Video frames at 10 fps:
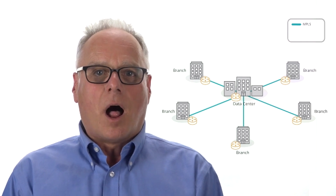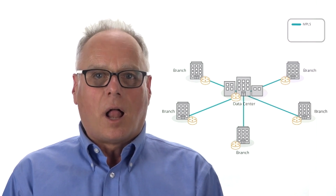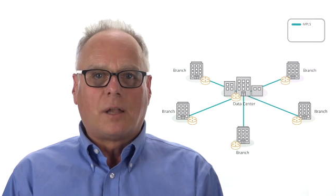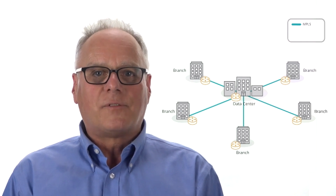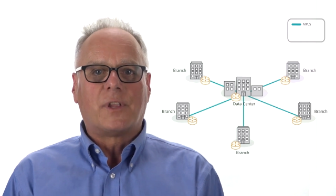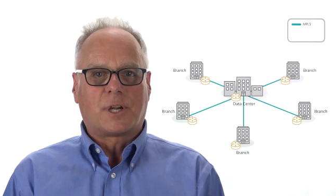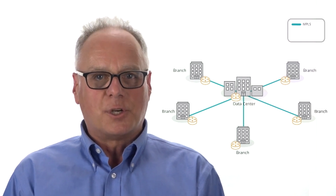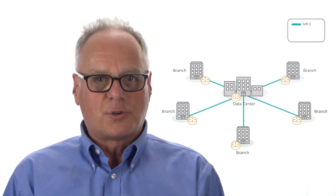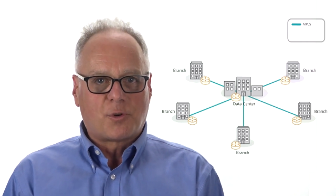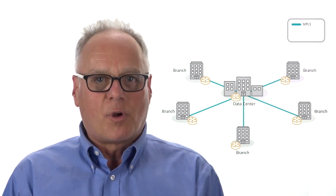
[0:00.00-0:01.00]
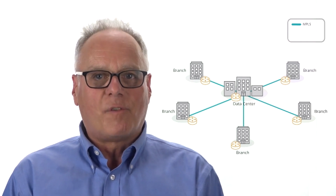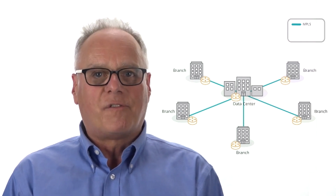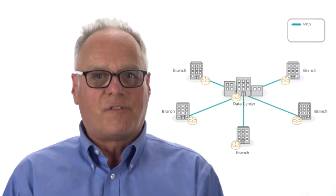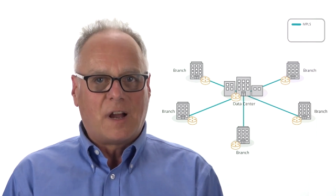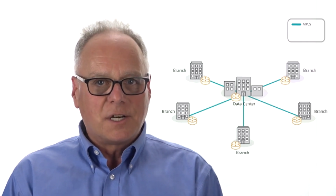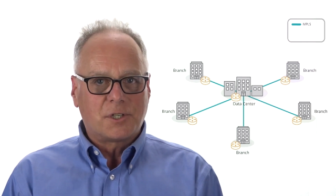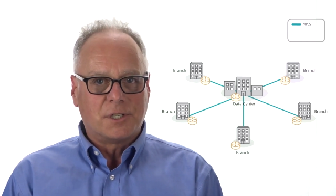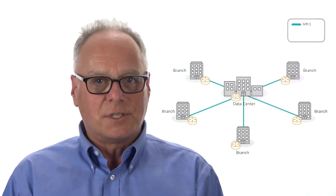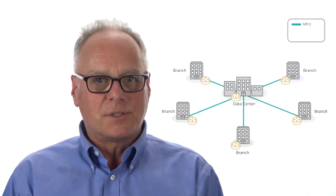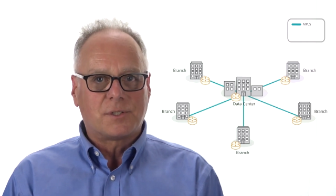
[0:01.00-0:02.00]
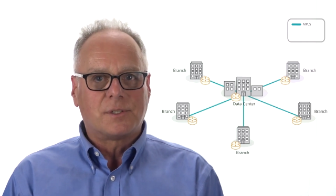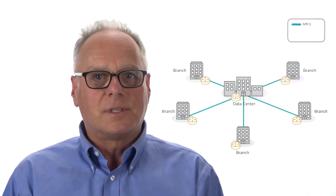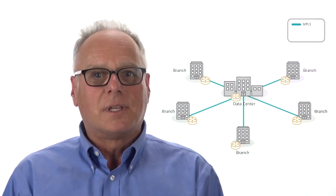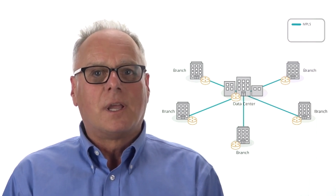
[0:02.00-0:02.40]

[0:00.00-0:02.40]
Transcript: All of the control functions